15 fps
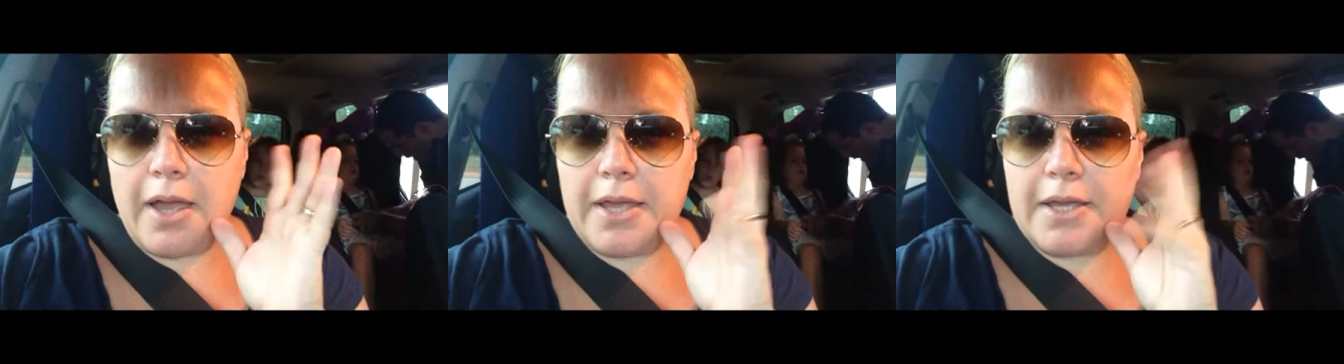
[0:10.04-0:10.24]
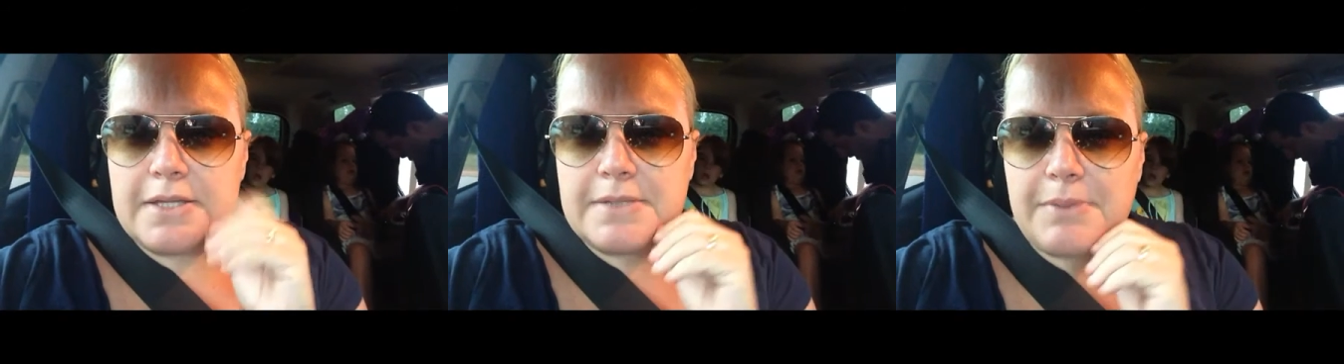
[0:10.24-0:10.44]

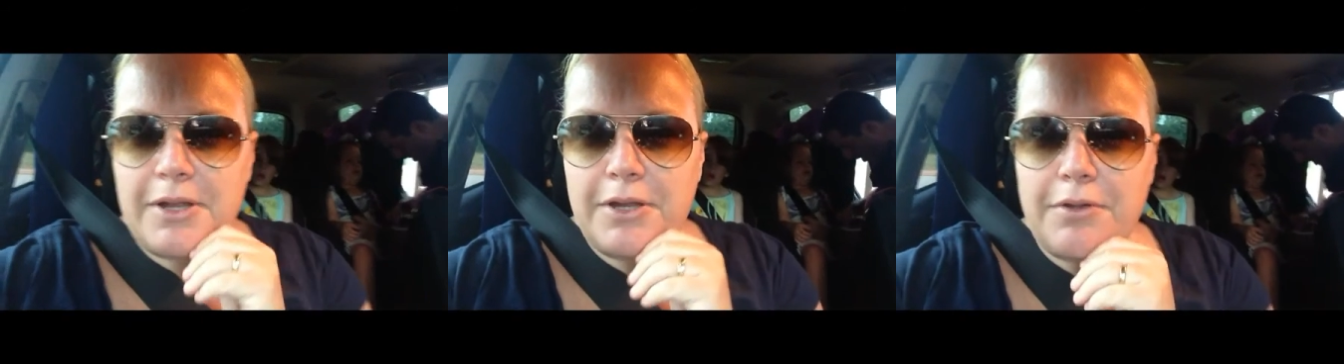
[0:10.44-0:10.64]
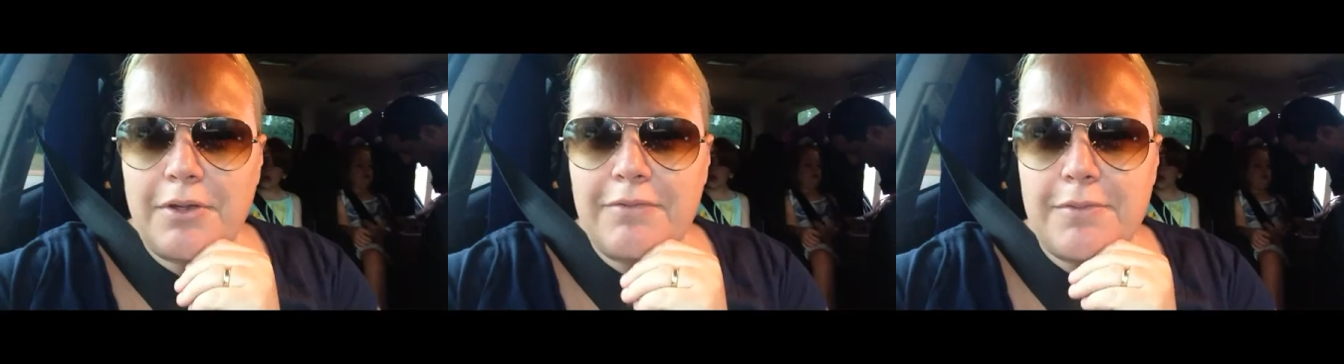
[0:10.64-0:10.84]
Hey, it's
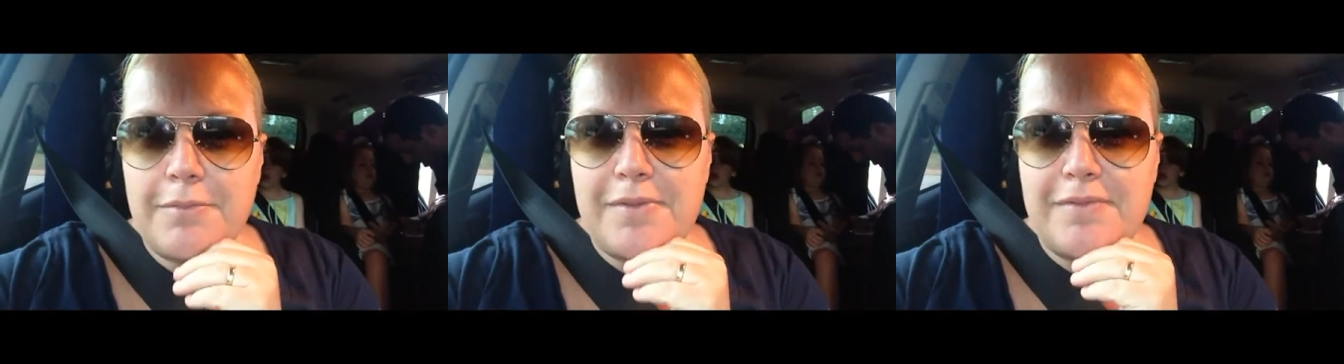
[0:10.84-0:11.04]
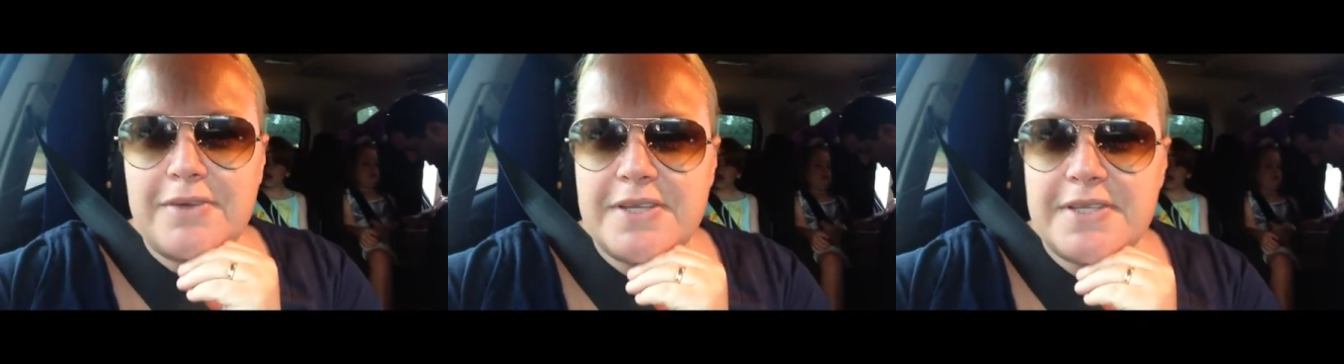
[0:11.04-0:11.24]
Amanda Green from
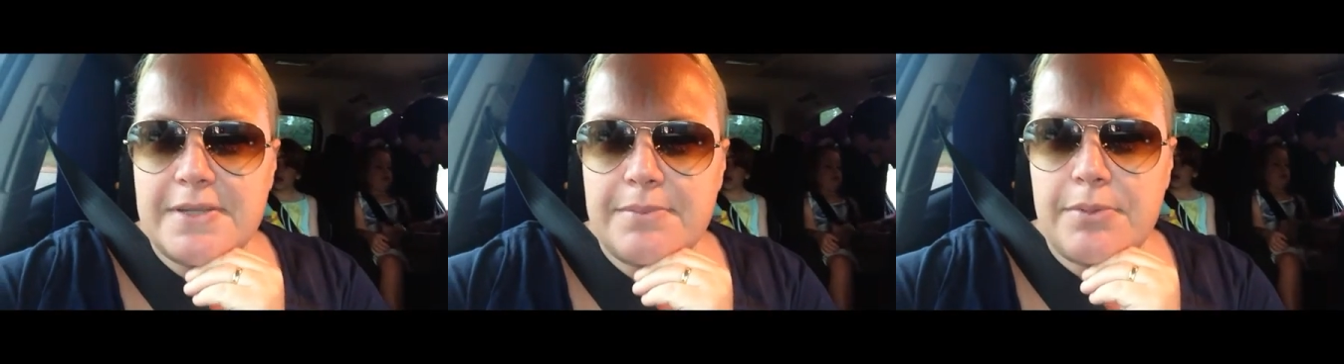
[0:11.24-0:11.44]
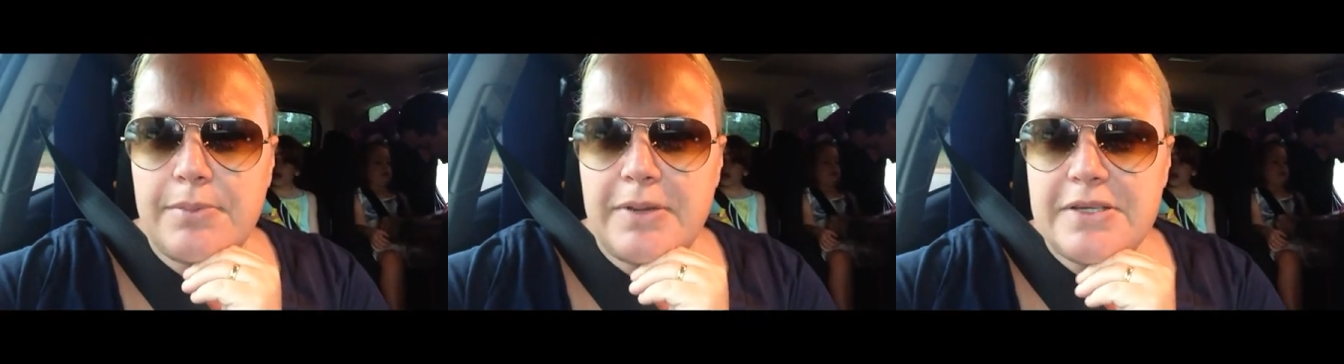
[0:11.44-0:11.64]
Living a
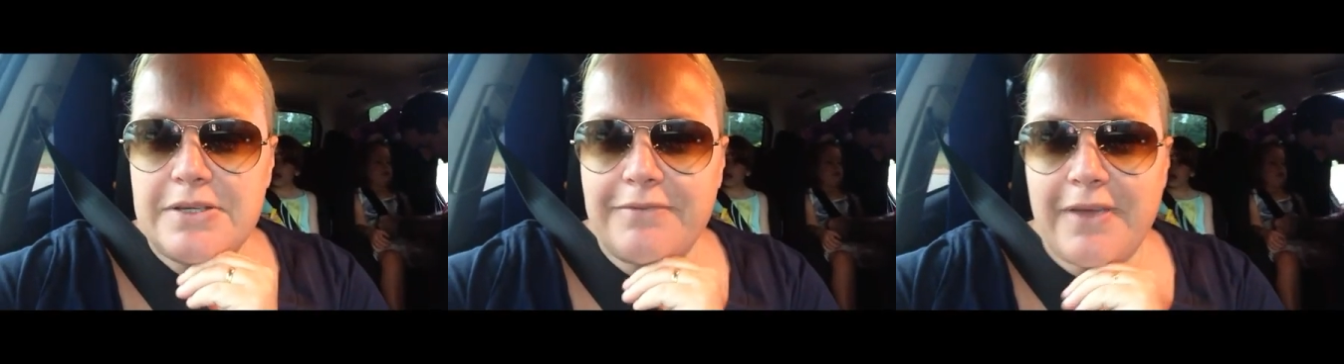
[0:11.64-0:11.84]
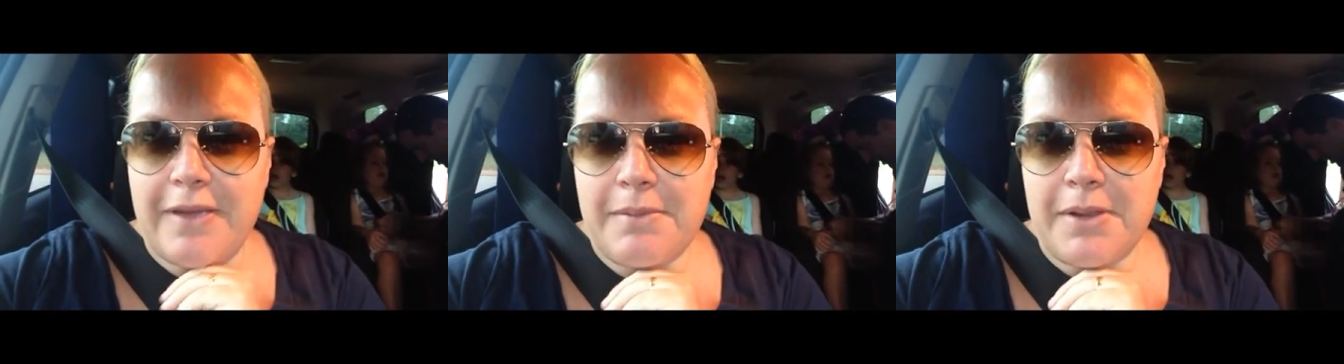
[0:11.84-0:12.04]
Simple
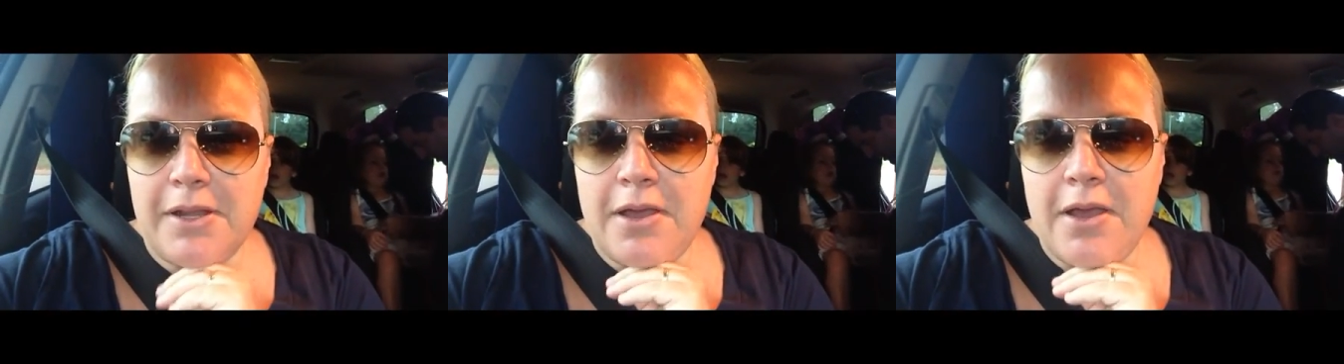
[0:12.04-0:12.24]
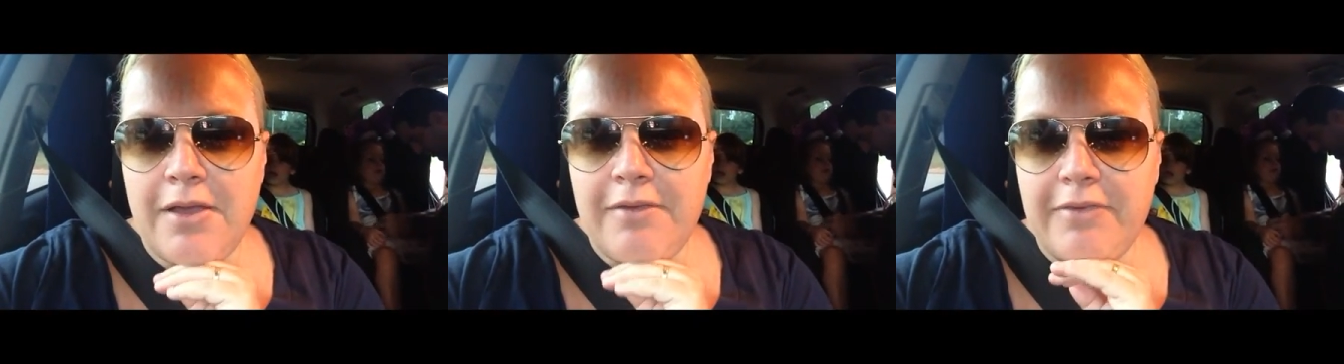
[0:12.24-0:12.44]
Budget Family
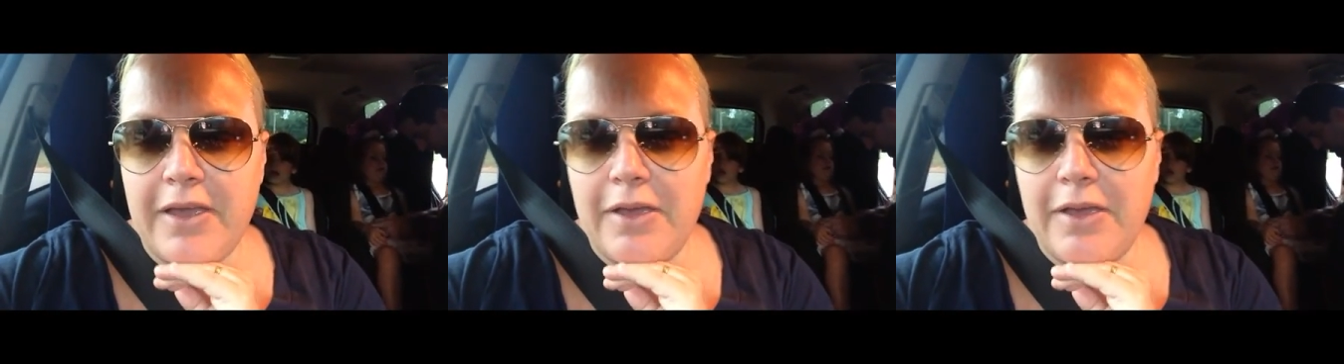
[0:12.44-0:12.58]
Life,